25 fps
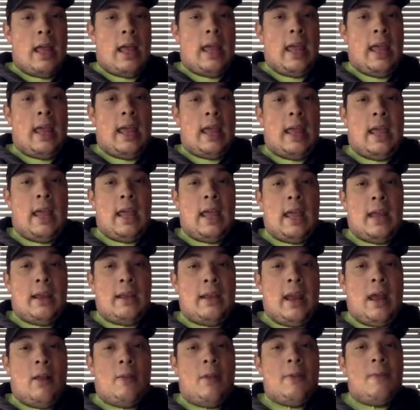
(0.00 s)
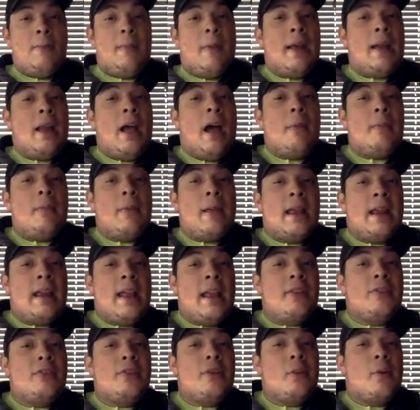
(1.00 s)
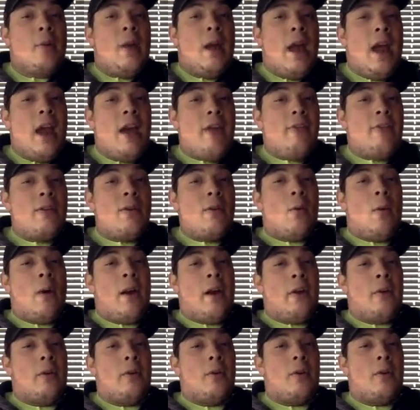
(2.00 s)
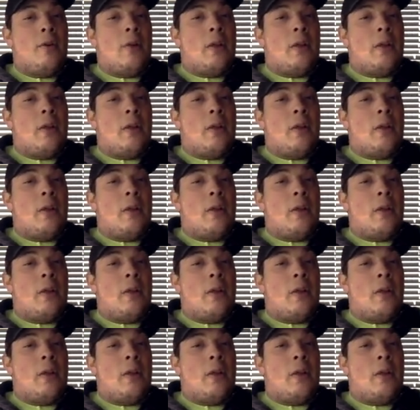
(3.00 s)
And now this may not be an issue everywhere.